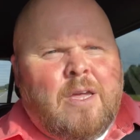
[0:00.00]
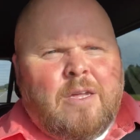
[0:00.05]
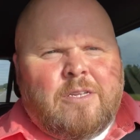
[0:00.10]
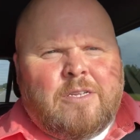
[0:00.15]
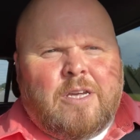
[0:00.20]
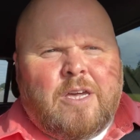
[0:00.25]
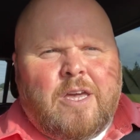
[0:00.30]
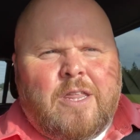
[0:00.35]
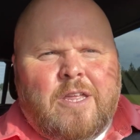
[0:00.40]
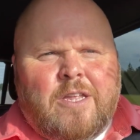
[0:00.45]
to
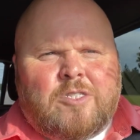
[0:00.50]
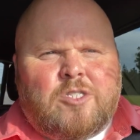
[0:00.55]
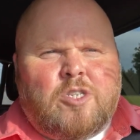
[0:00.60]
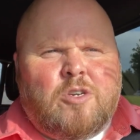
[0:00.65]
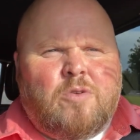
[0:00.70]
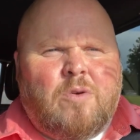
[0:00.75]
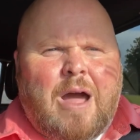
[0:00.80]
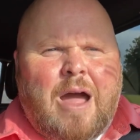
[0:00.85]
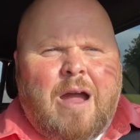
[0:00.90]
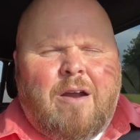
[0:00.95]
get
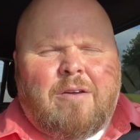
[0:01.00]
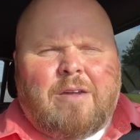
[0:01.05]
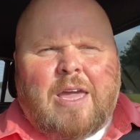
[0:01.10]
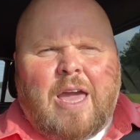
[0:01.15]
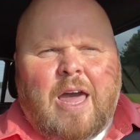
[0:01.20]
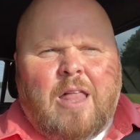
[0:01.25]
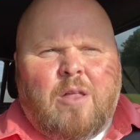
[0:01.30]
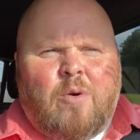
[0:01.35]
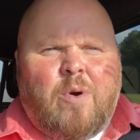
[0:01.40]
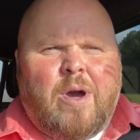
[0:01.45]
into our
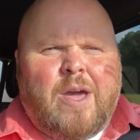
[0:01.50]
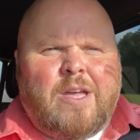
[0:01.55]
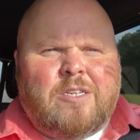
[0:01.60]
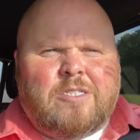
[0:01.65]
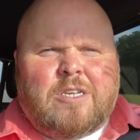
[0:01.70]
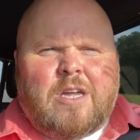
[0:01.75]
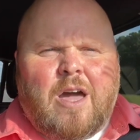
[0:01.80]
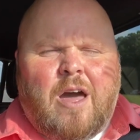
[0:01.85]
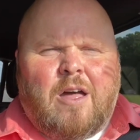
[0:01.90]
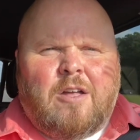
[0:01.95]

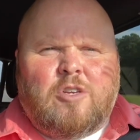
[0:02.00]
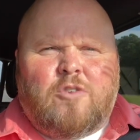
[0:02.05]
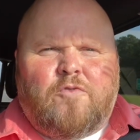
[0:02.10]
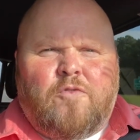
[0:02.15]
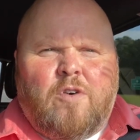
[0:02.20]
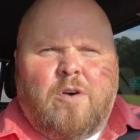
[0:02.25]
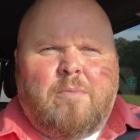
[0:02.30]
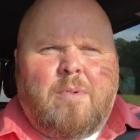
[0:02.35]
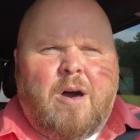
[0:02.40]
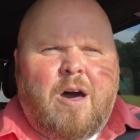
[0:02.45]
Callaway's College
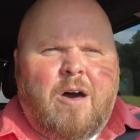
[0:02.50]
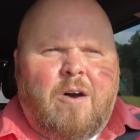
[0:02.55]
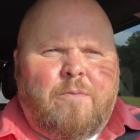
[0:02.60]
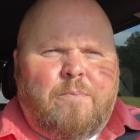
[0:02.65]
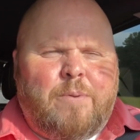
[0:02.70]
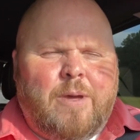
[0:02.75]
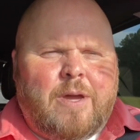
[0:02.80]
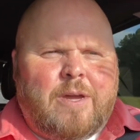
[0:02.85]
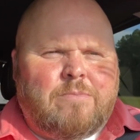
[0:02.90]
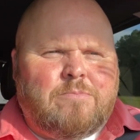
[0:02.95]
Football
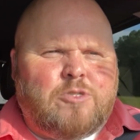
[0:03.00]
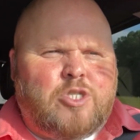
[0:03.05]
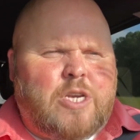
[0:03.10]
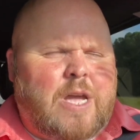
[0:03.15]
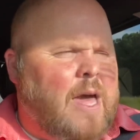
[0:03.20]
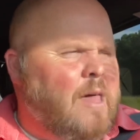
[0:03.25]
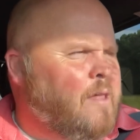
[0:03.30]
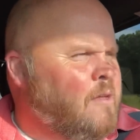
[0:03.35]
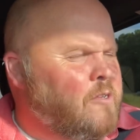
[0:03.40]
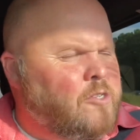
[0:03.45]
Pick'em
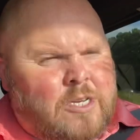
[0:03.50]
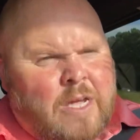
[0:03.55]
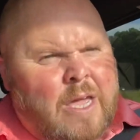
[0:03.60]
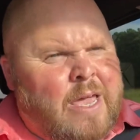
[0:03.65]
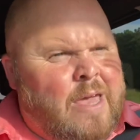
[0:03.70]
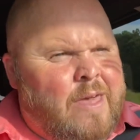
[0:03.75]
Challenge